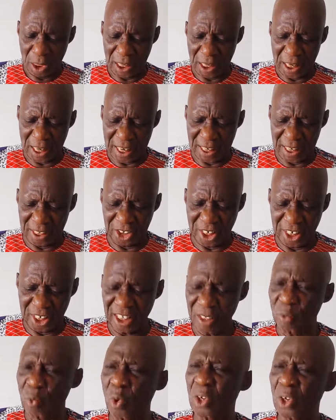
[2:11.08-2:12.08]
There are
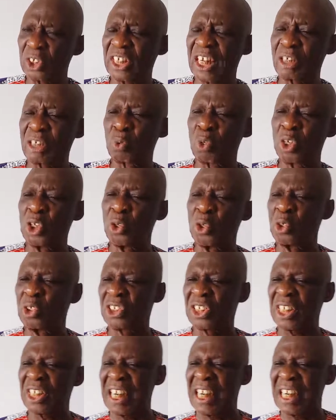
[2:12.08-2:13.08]
certain words that we
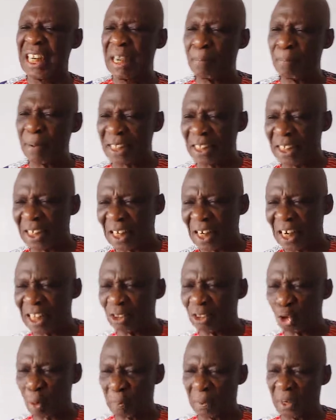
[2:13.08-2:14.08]
use in a
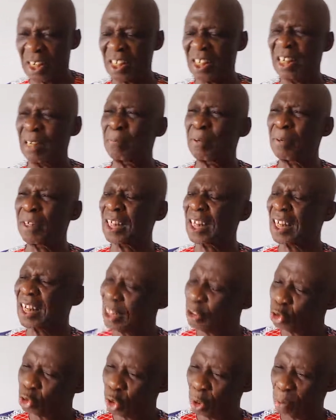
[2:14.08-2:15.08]
particular topic and a
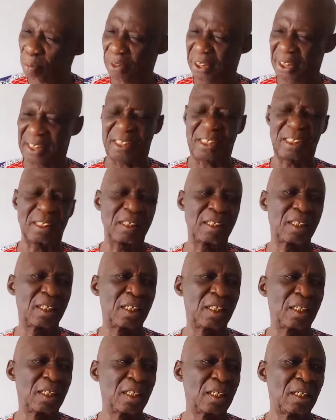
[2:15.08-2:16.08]
particular subject,
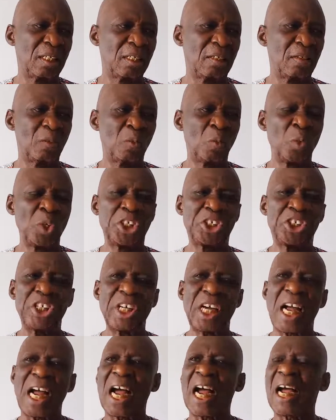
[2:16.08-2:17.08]

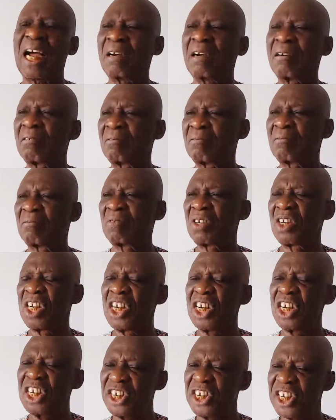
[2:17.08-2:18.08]
which are
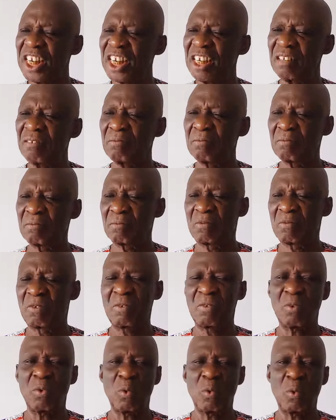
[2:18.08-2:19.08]
leading
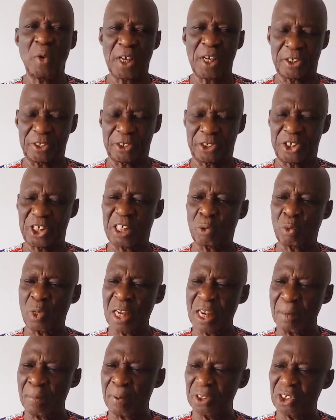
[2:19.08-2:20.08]
words that
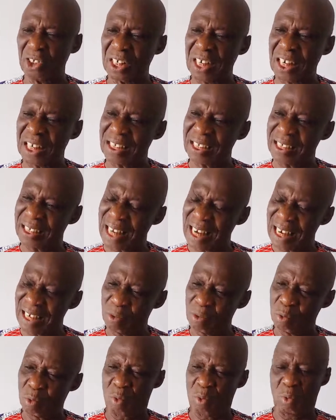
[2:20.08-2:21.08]
will help us
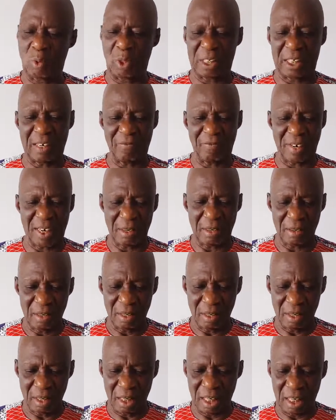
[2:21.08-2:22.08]
understand whatever
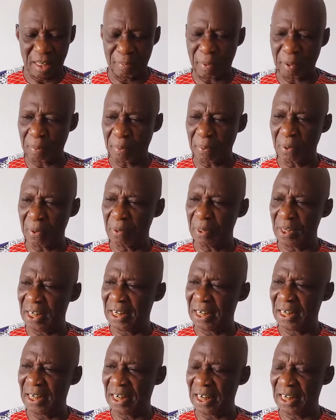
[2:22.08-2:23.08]
the people
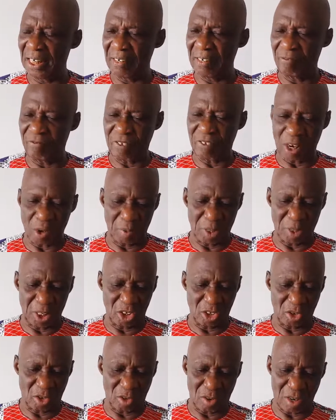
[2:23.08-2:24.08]
in that
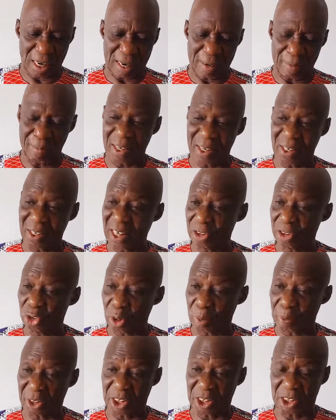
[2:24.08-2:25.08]
environment or about that
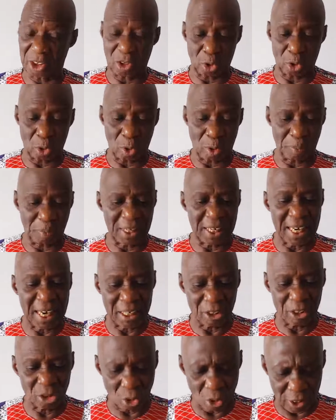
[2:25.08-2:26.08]
subject or topic
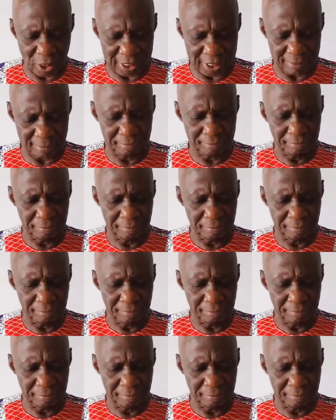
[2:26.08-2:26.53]
are talking.